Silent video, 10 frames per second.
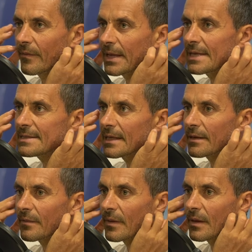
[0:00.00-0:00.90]

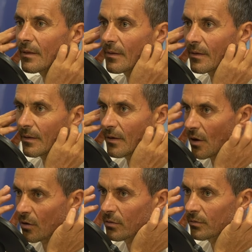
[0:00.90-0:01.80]
easily
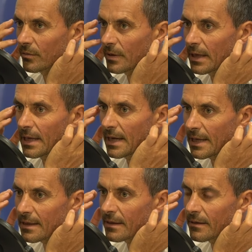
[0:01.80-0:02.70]
no in
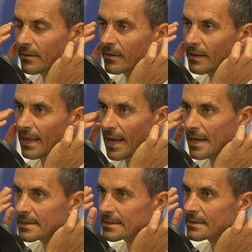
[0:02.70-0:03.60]
it,
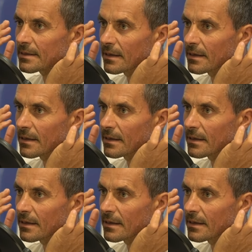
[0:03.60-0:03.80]
days